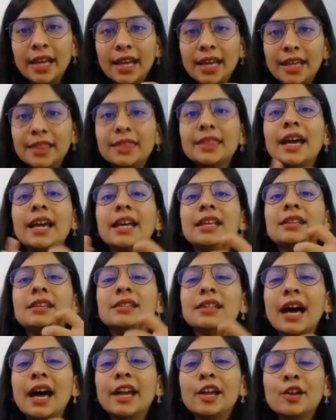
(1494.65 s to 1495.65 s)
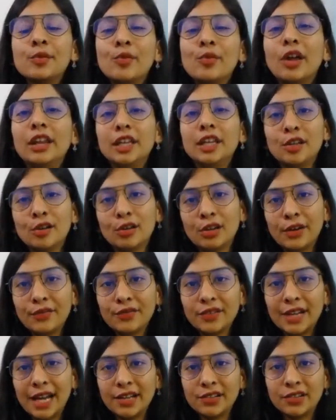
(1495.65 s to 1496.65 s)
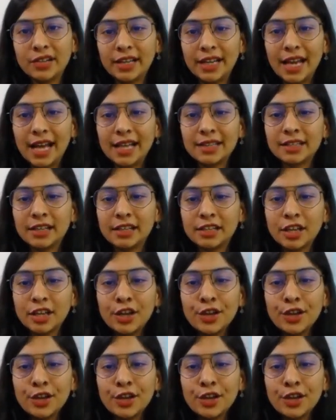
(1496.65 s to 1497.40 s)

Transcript: in the entire molecule of nitric acid.